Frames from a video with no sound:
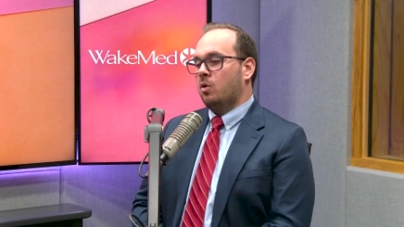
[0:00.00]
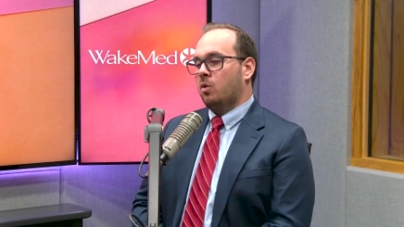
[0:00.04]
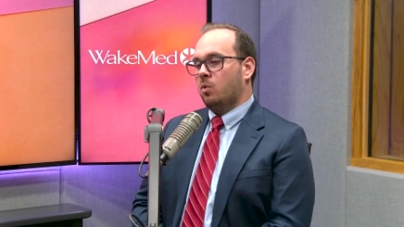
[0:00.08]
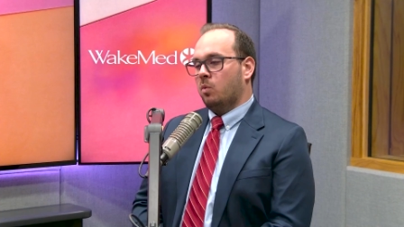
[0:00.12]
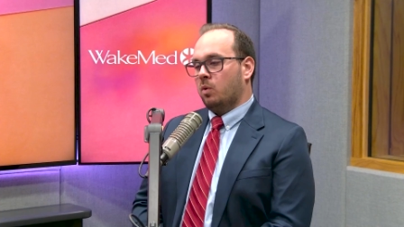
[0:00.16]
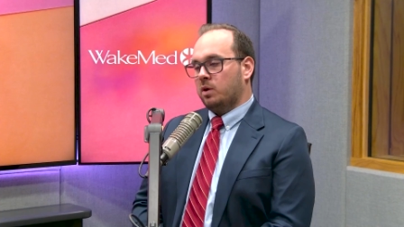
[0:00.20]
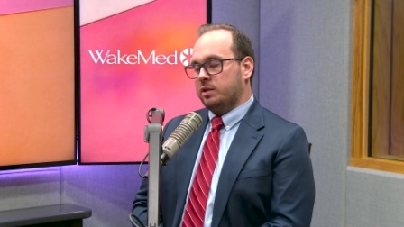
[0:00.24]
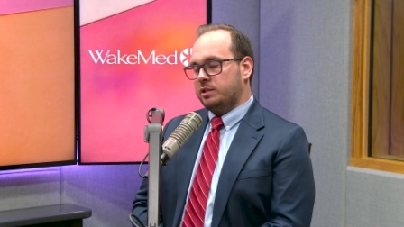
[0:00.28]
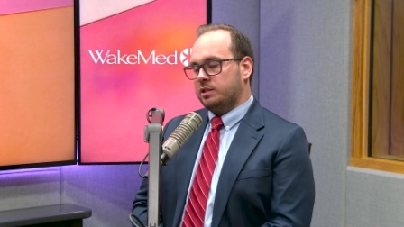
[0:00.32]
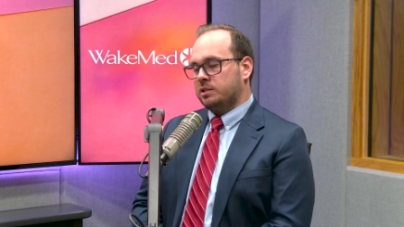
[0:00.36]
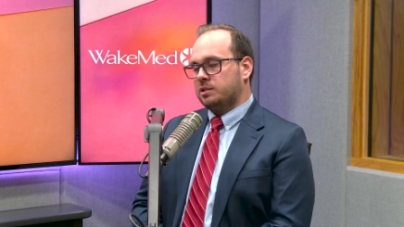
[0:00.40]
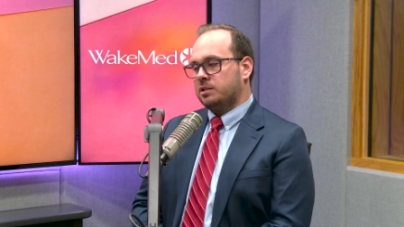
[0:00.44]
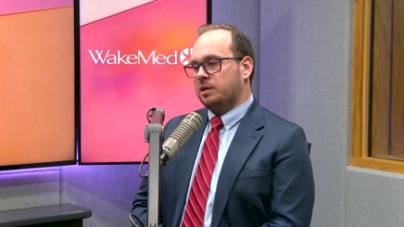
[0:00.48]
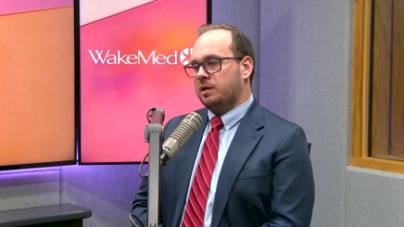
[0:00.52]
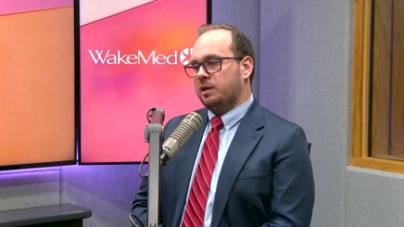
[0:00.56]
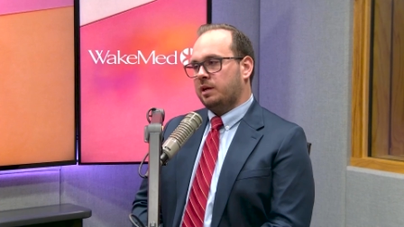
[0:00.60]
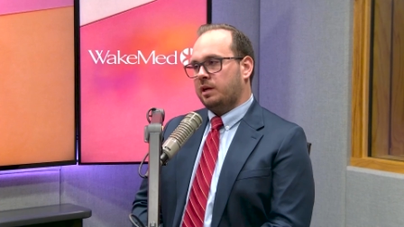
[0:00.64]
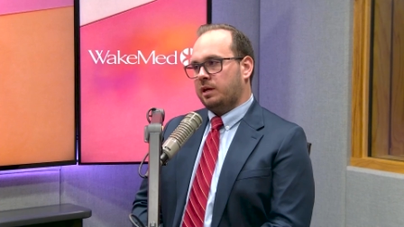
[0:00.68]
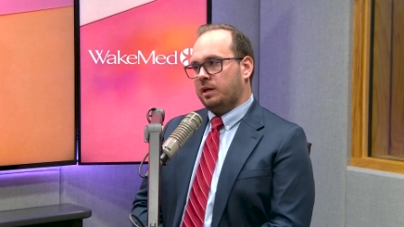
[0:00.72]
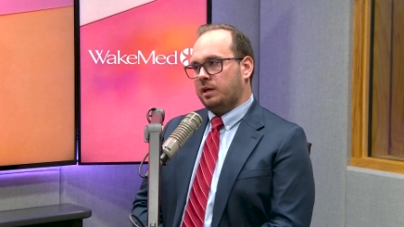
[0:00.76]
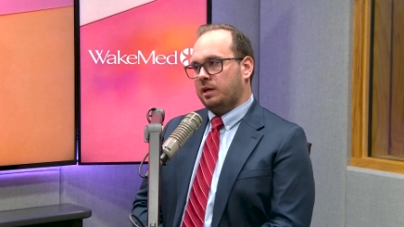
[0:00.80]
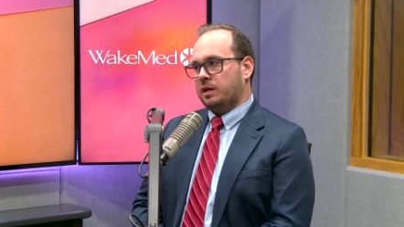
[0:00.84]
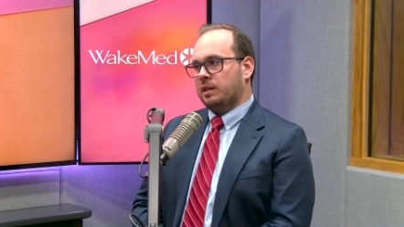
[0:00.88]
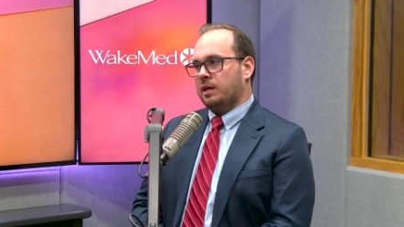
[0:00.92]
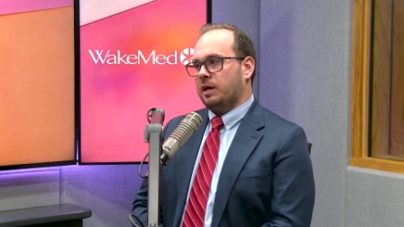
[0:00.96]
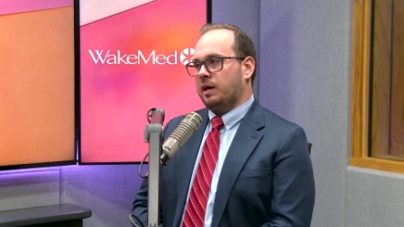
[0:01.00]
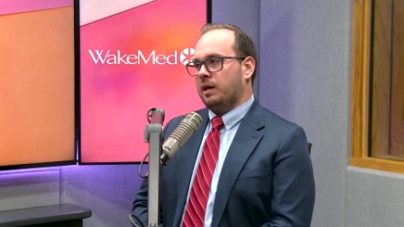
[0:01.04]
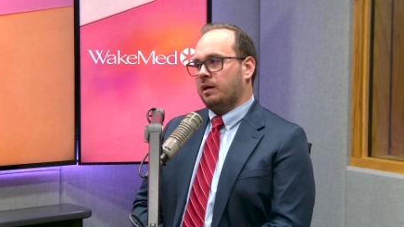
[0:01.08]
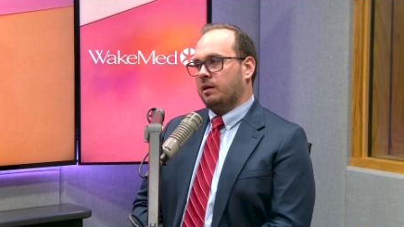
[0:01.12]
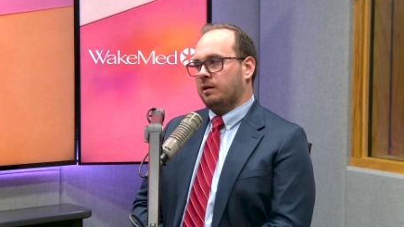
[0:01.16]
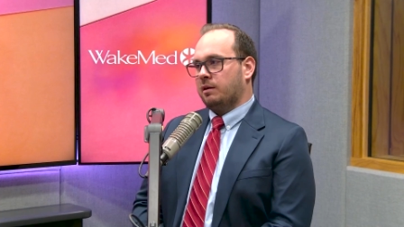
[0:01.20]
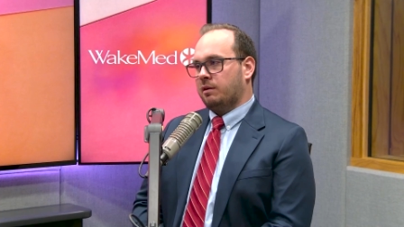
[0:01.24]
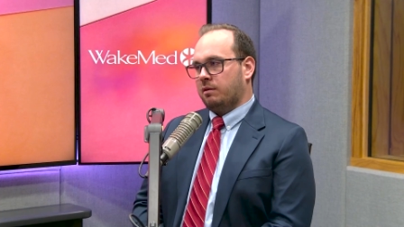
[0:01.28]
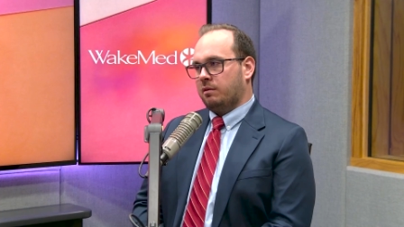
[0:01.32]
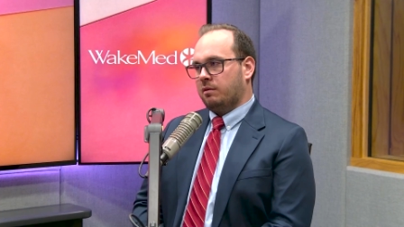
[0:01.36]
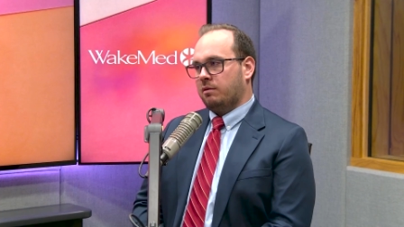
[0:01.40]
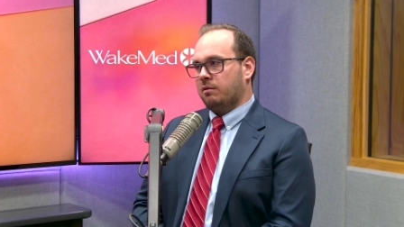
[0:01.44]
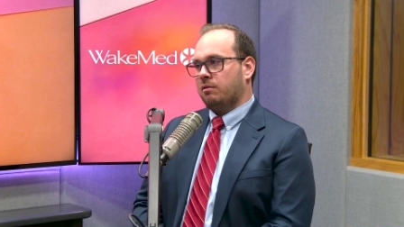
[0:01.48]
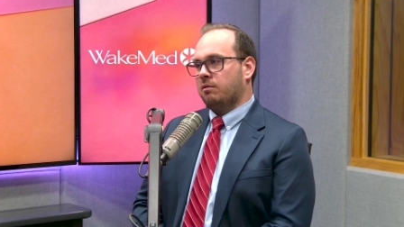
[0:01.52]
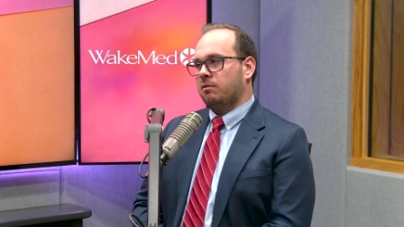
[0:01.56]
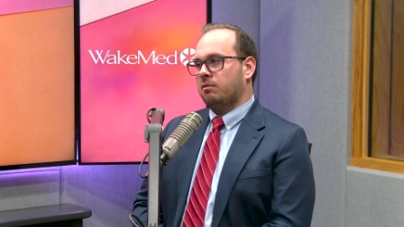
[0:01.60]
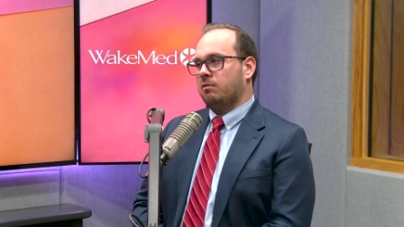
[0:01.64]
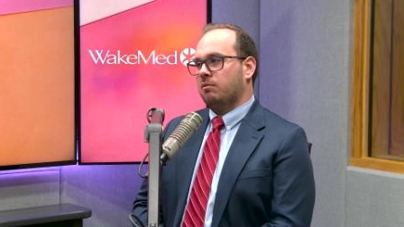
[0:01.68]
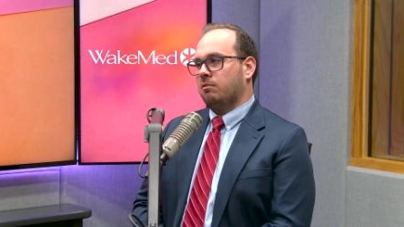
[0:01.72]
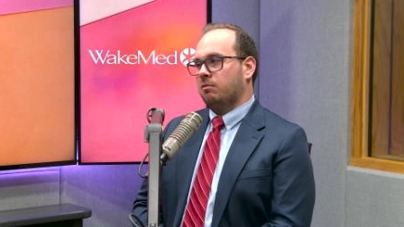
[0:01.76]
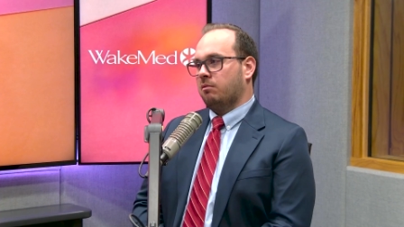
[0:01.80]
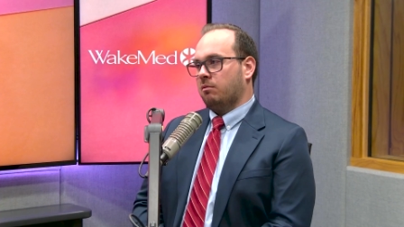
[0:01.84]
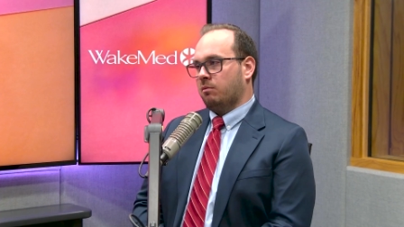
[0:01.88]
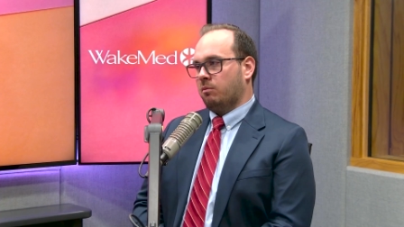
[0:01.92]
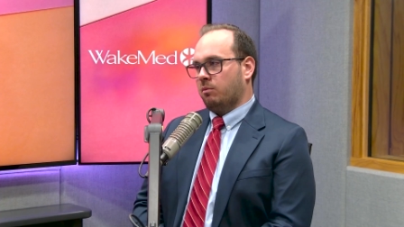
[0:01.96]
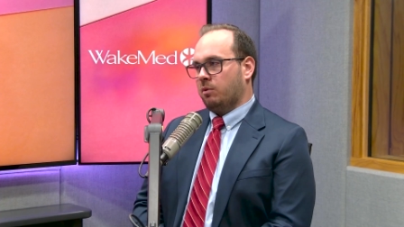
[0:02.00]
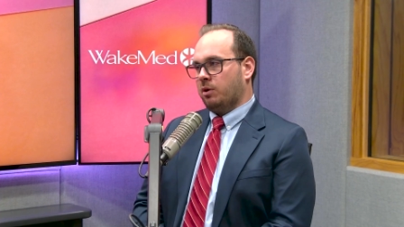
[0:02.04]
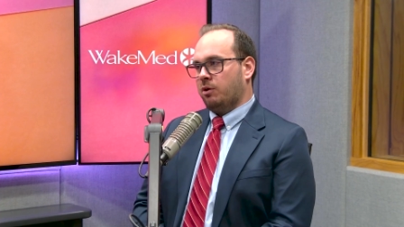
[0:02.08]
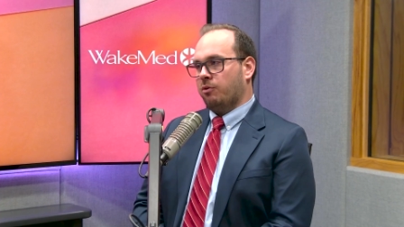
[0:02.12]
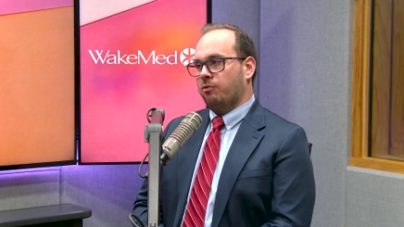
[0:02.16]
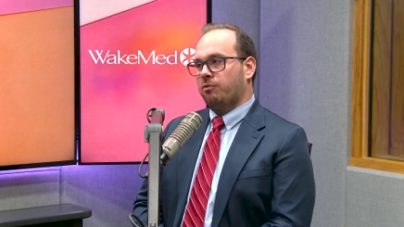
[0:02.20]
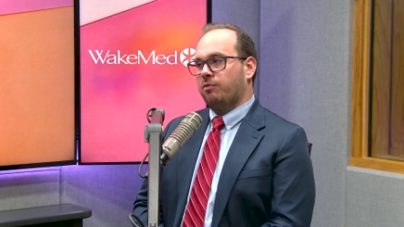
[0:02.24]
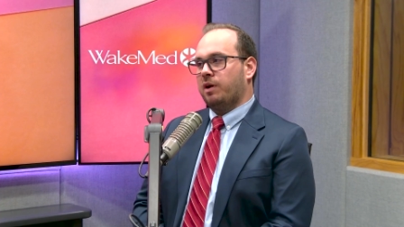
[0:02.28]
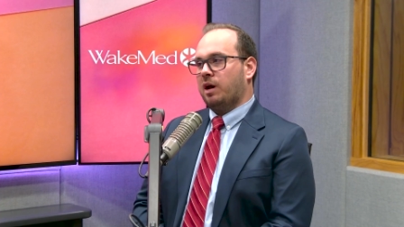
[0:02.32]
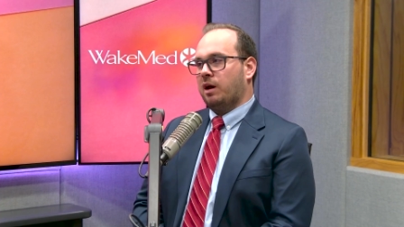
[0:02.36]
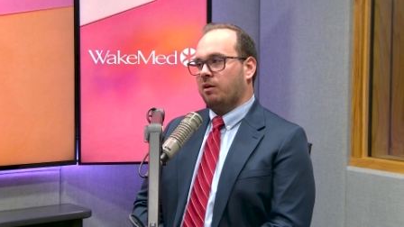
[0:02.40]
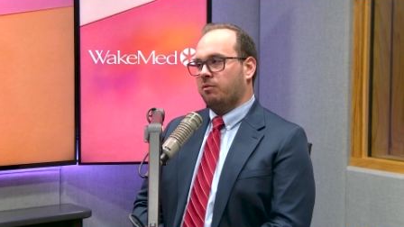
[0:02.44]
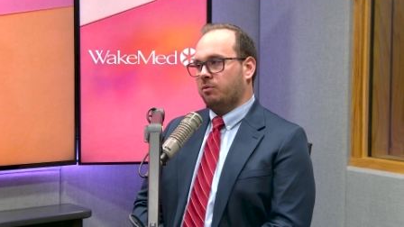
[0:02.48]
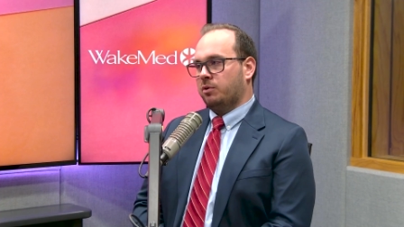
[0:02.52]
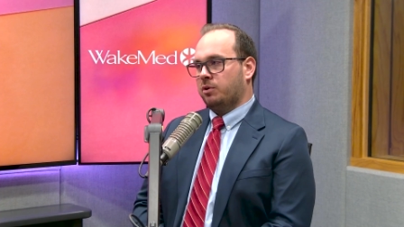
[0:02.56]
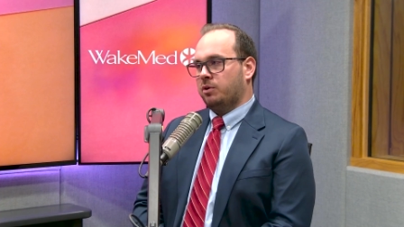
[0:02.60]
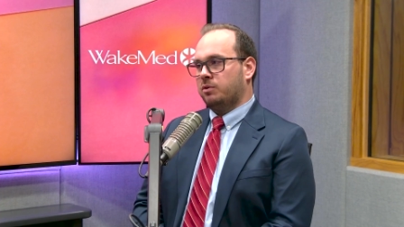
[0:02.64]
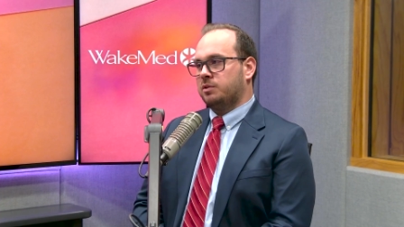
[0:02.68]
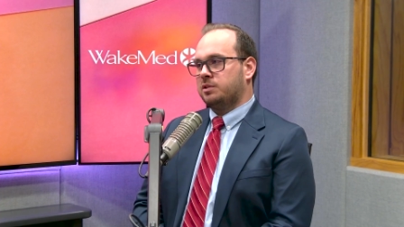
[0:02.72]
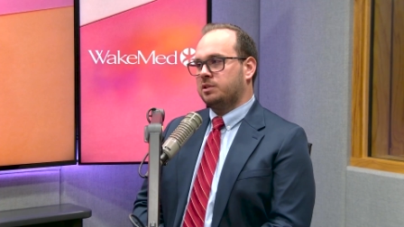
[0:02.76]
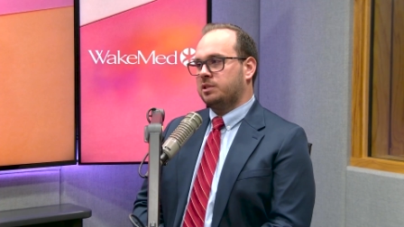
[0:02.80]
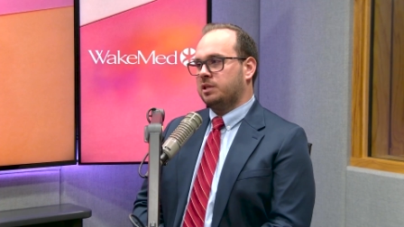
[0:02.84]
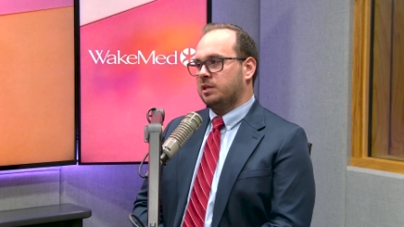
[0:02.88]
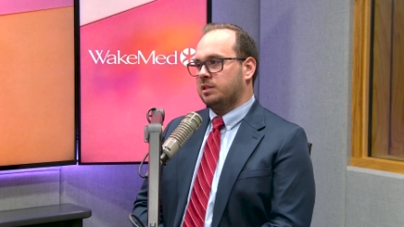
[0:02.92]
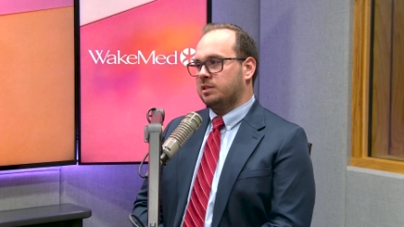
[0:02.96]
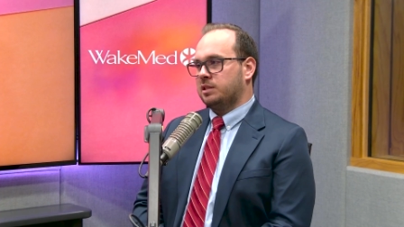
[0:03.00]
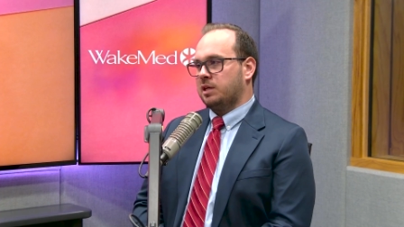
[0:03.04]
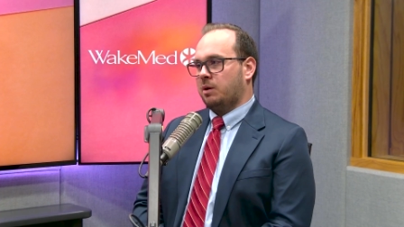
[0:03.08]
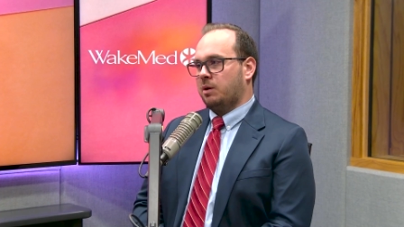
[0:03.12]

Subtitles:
Once you start hitting like 105, 106,